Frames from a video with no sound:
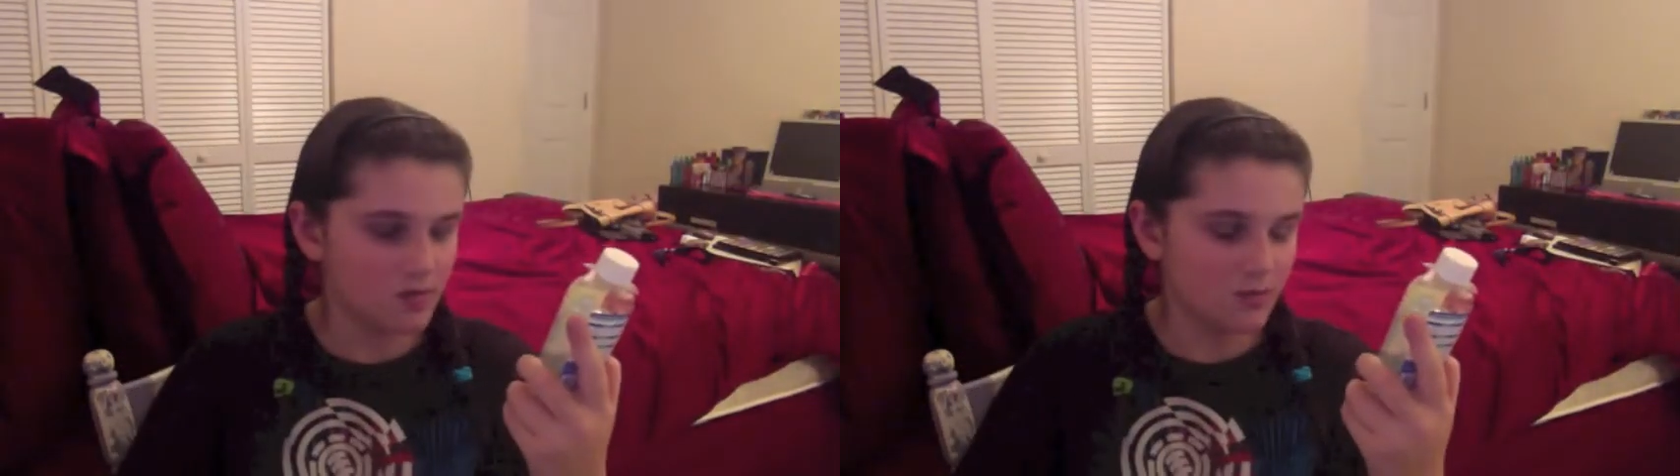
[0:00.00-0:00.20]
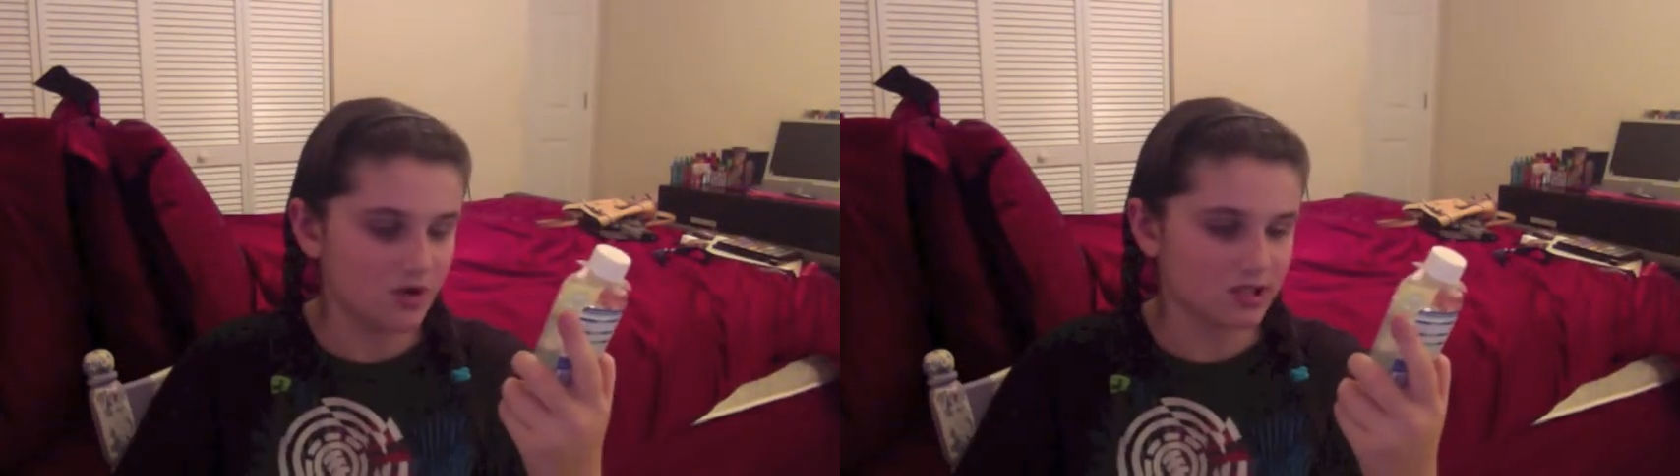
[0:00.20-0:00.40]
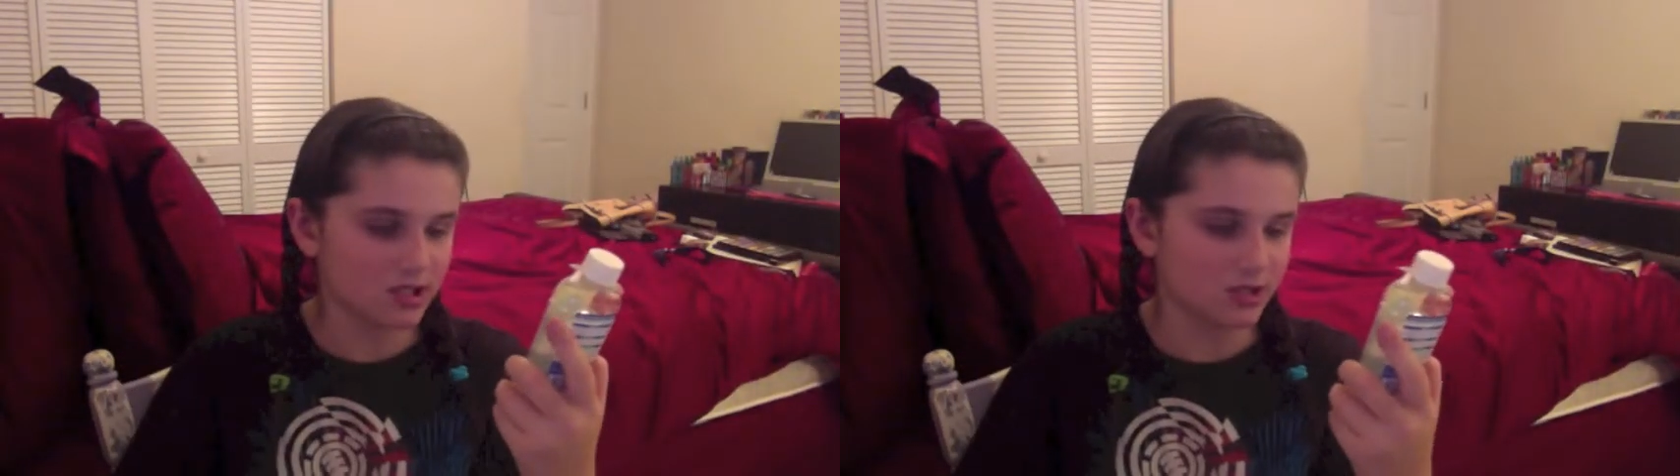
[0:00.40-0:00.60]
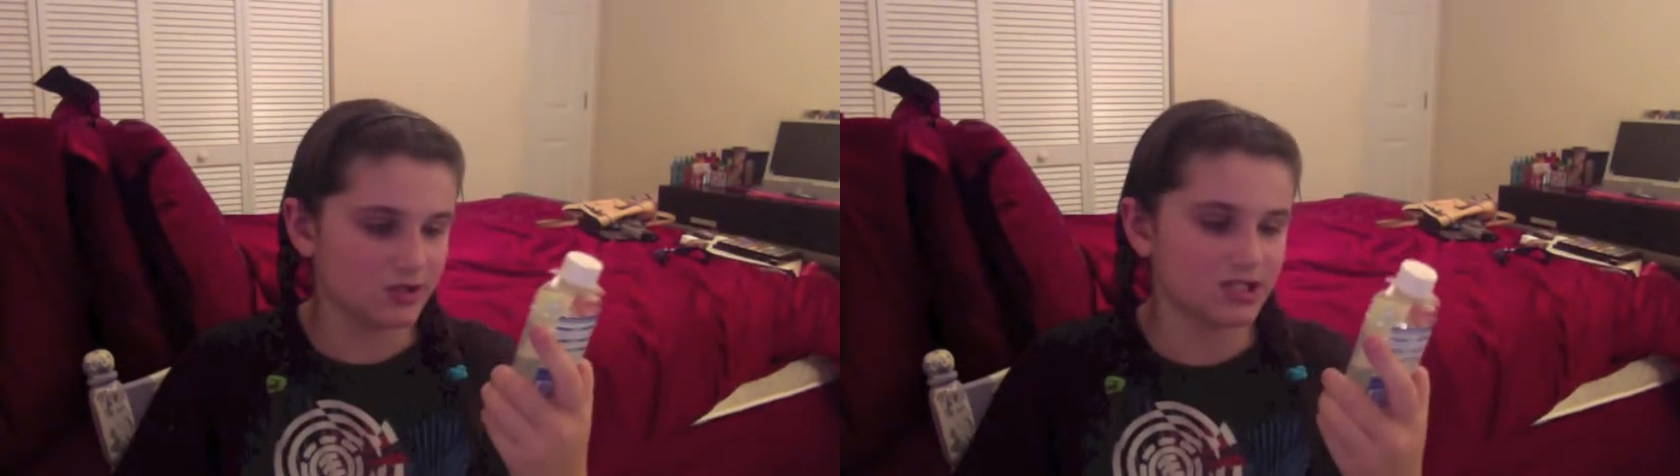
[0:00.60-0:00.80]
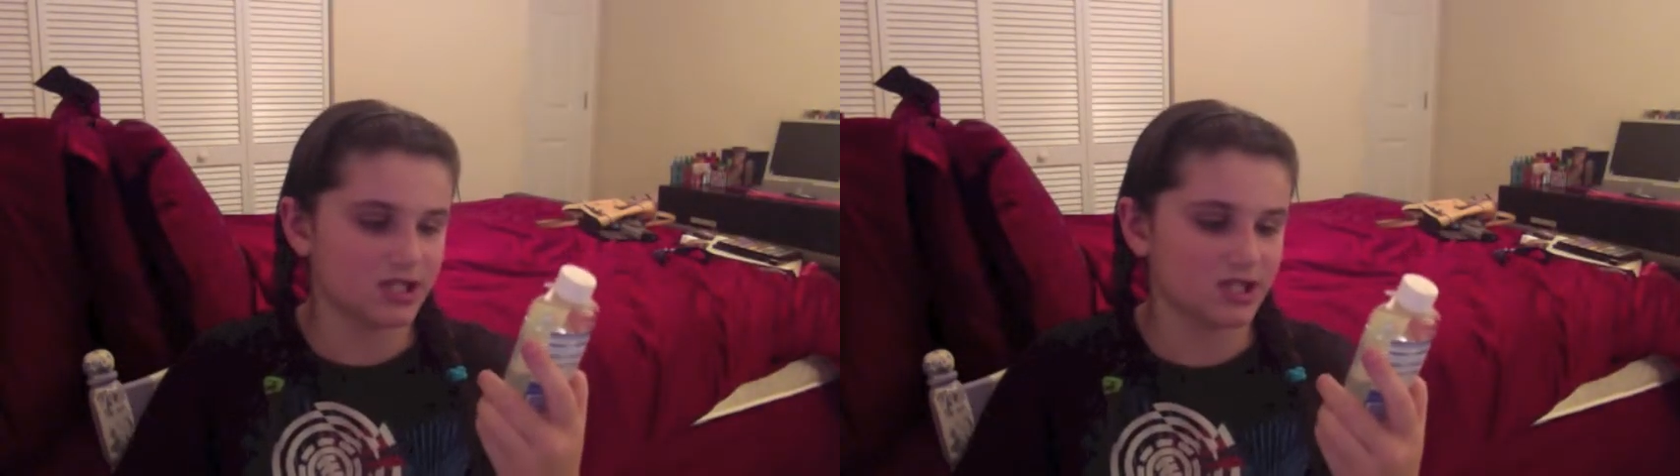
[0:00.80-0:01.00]
most glue,
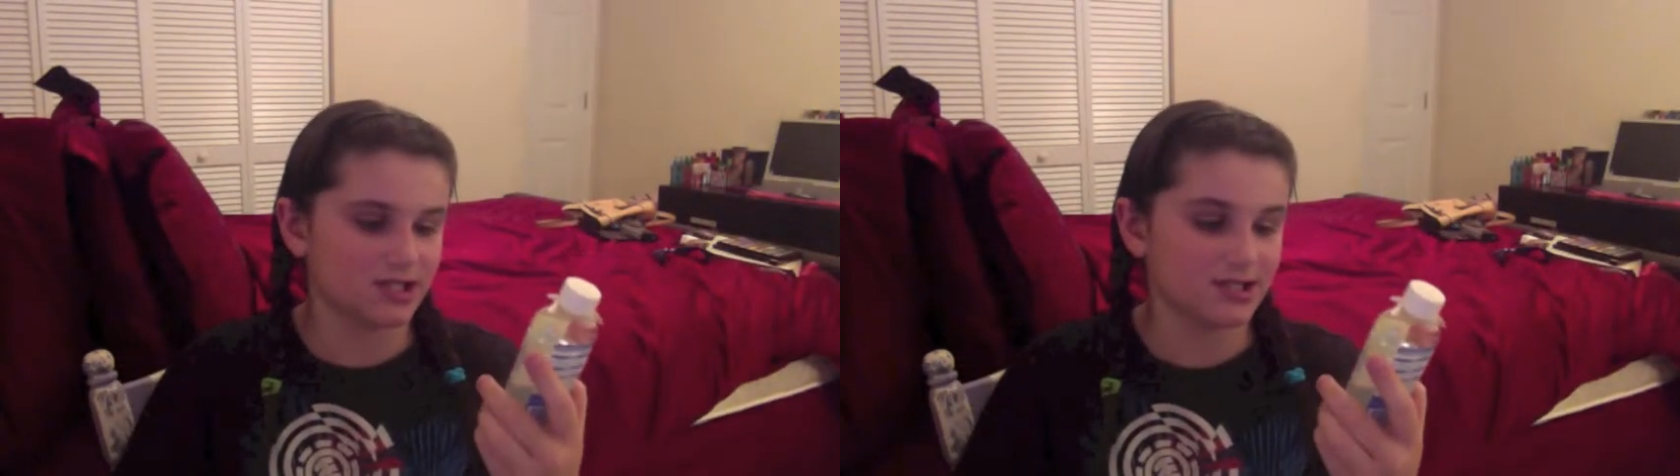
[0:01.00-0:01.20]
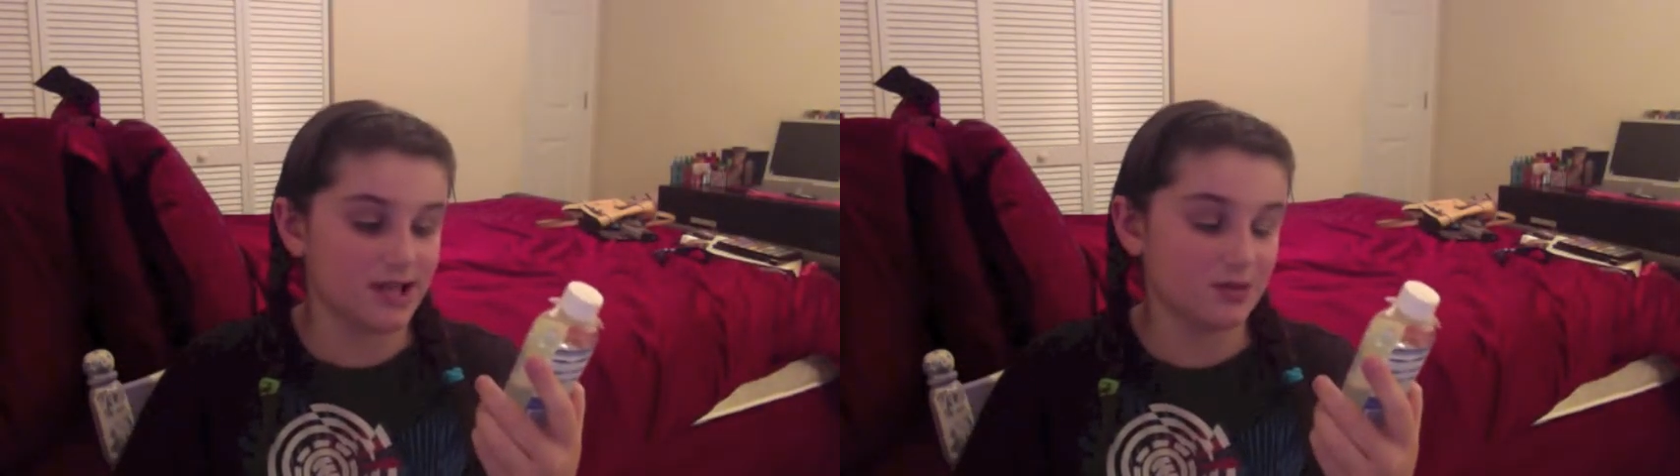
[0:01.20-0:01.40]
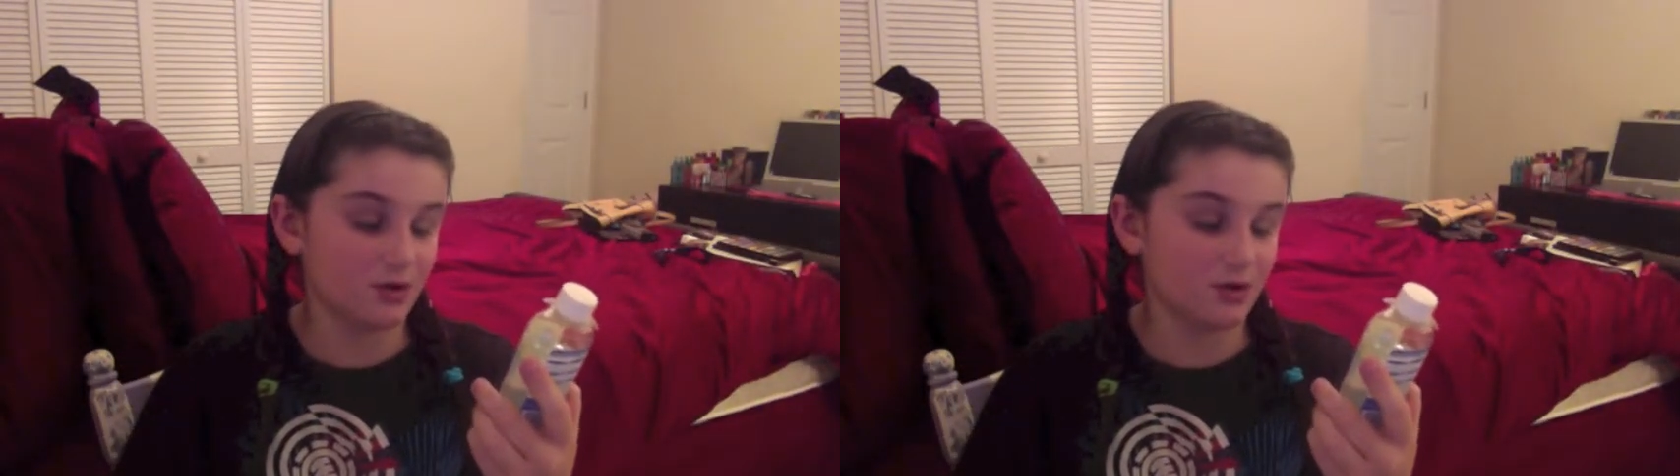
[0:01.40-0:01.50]
stickers, tape,